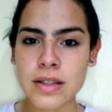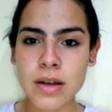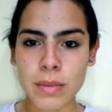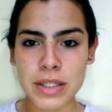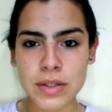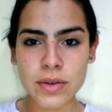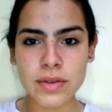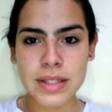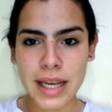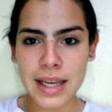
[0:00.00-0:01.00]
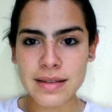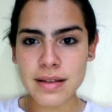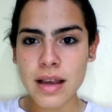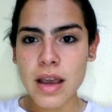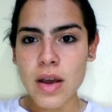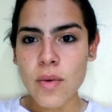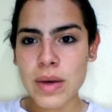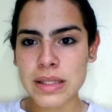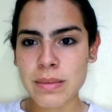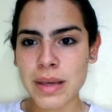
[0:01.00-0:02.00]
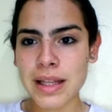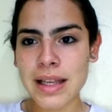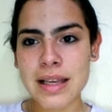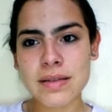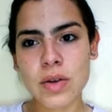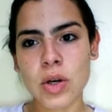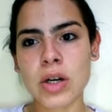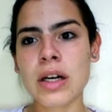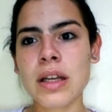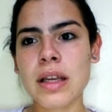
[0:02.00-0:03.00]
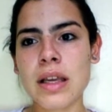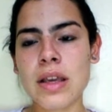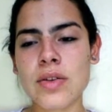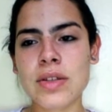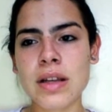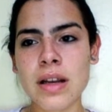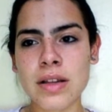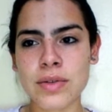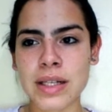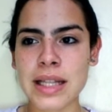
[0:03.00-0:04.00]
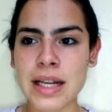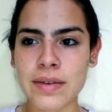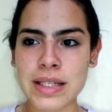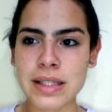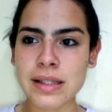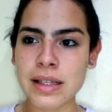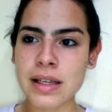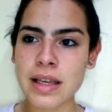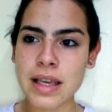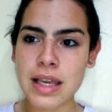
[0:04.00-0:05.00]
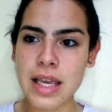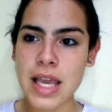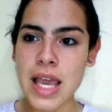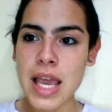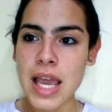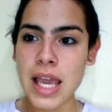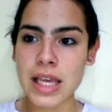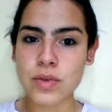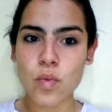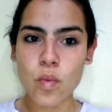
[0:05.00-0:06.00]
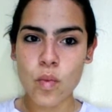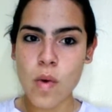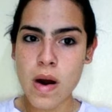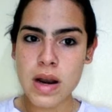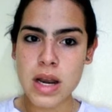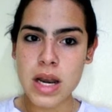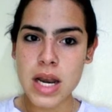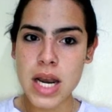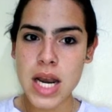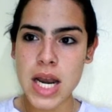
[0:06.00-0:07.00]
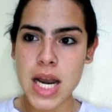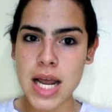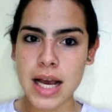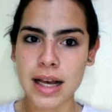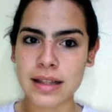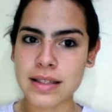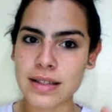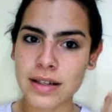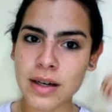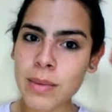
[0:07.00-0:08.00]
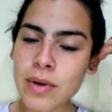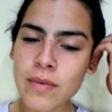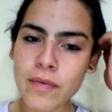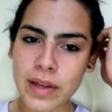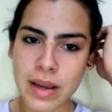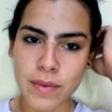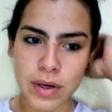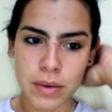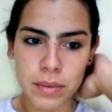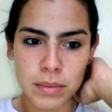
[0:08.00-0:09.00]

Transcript: Number 2, taste. When the meat is cured using nitrate, the resulting is 1, a desirable flavor.